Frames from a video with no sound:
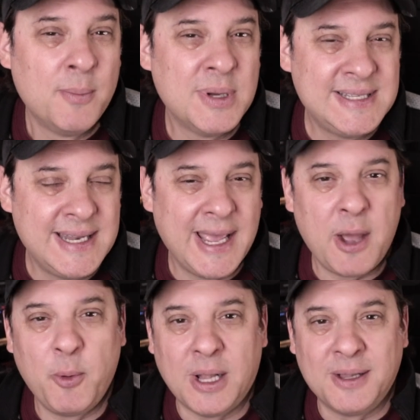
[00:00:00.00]
But today
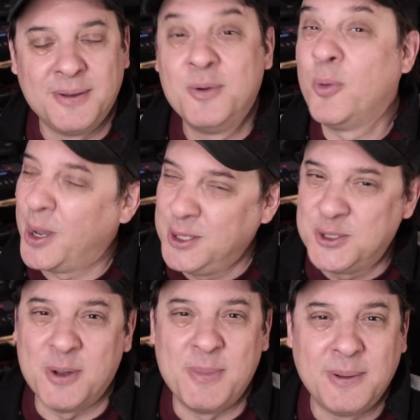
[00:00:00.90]
I will. Why don't you
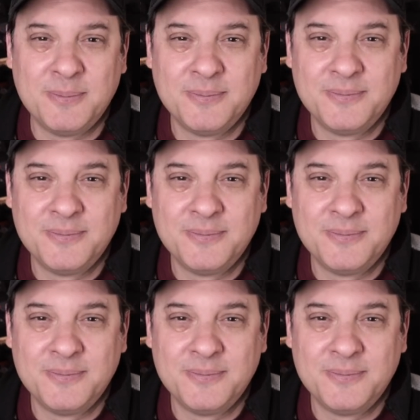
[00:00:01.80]
join me?